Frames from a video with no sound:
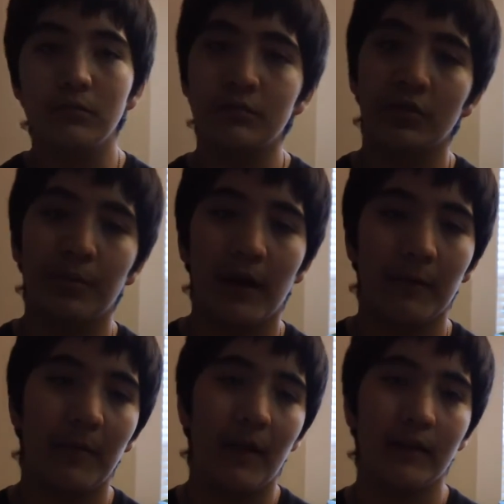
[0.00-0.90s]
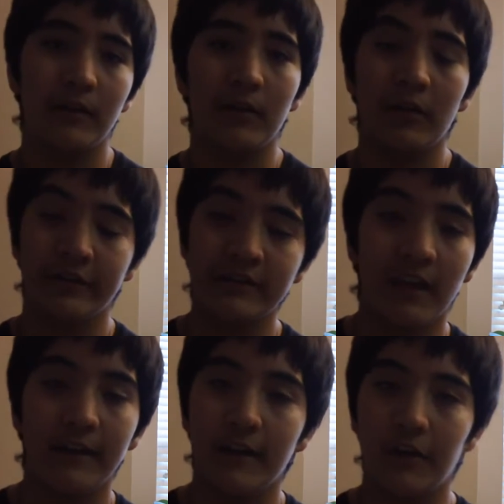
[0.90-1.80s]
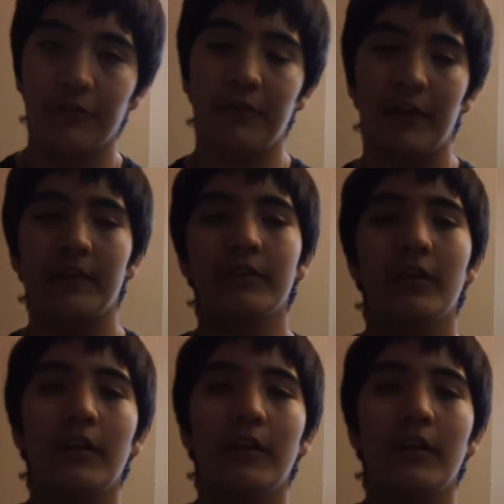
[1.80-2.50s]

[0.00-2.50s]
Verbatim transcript: Tupac back, you know, excited all the fans.